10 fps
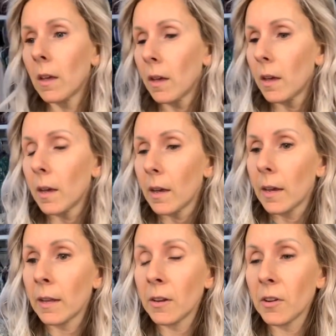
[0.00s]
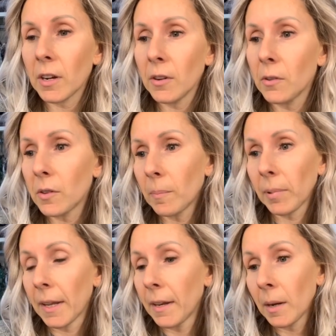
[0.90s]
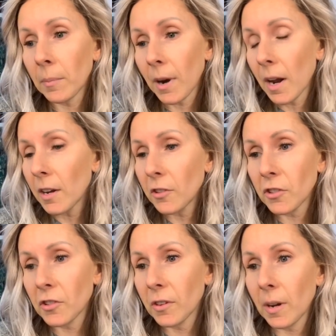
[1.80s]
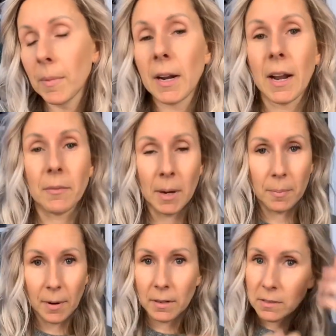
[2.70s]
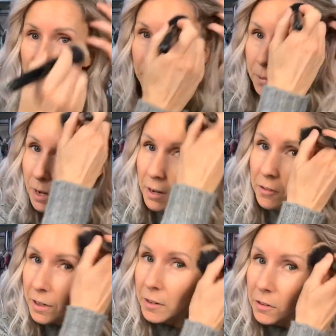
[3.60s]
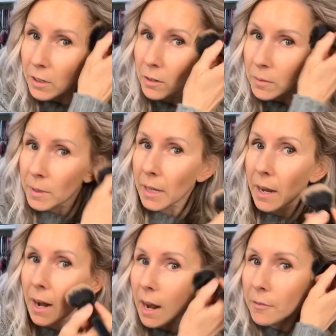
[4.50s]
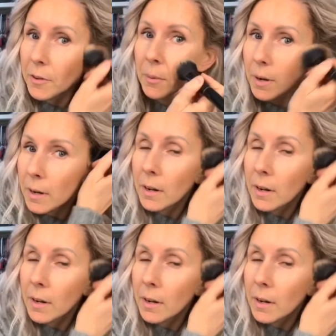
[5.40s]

And then you can use a blending brush. And then I have my bronzing brush. I usually go in with that afterward.